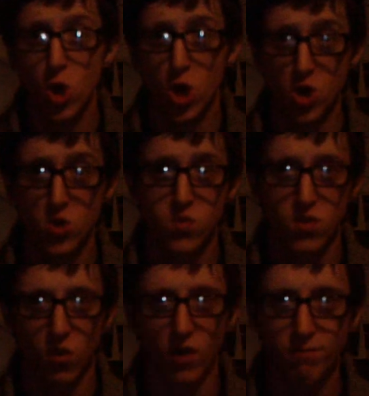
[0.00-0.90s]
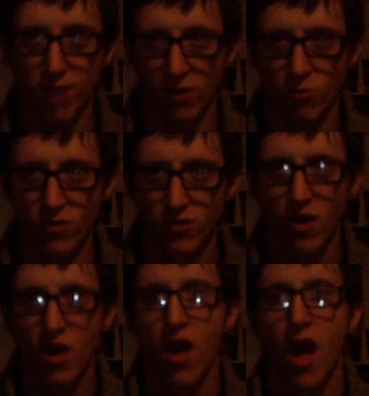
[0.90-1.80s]
who were talking backwards,
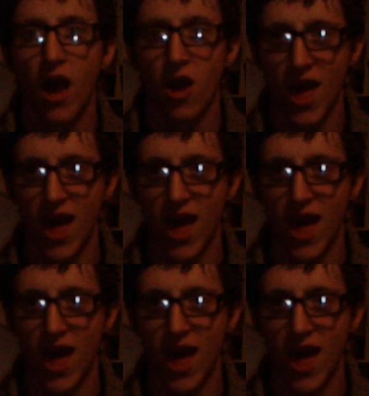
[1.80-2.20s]
and I